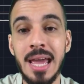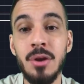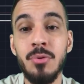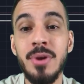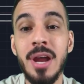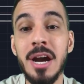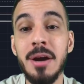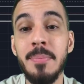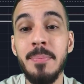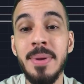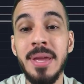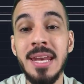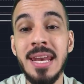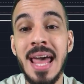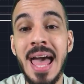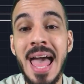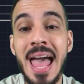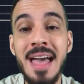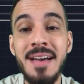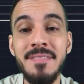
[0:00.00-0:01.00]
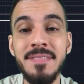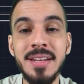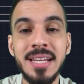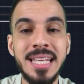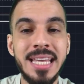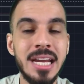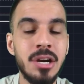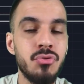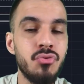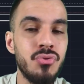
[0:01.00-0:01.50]
and we are being
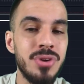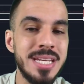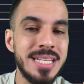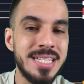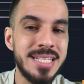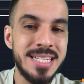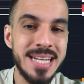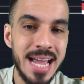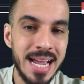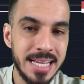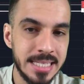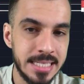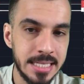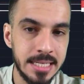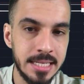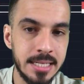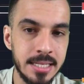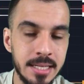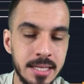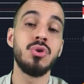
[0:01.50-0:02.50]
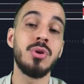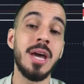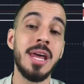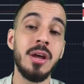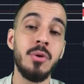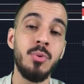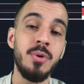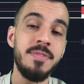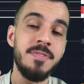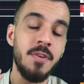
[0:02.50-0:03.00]
heavily rejected,
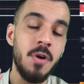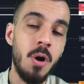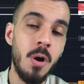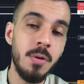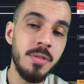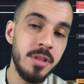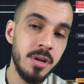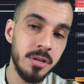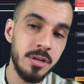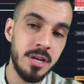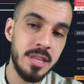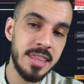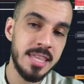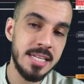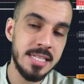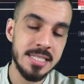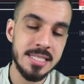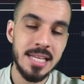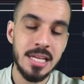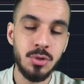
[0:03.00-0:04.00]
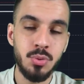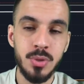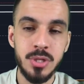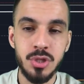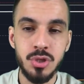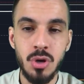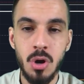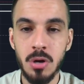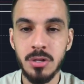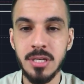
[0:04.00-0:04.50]
together with all the other things that we
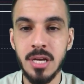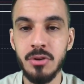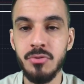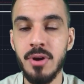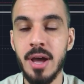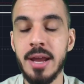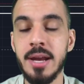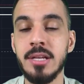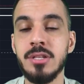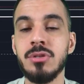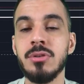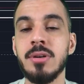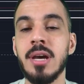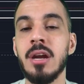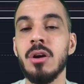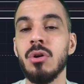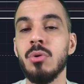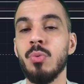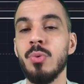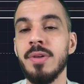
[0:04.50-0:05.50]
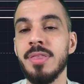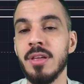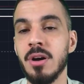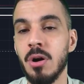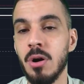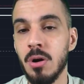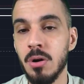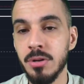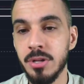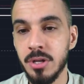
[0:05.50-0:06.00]
talked already, together with
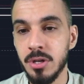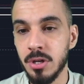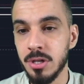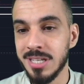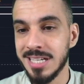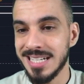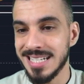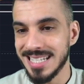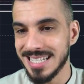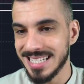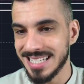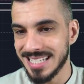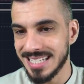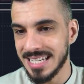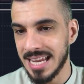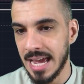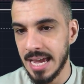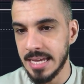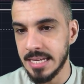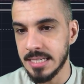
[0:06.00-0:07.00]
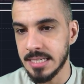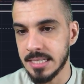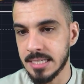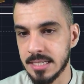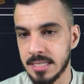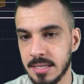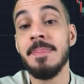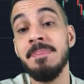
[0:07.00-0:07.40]
all the other signs.